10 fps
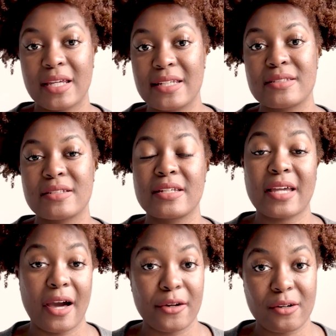easily
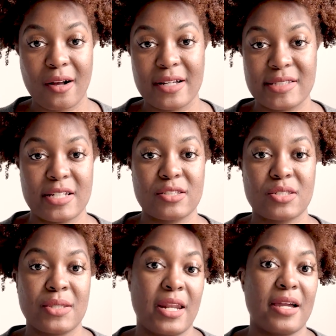categorize it so
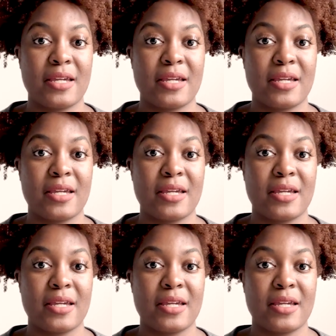that I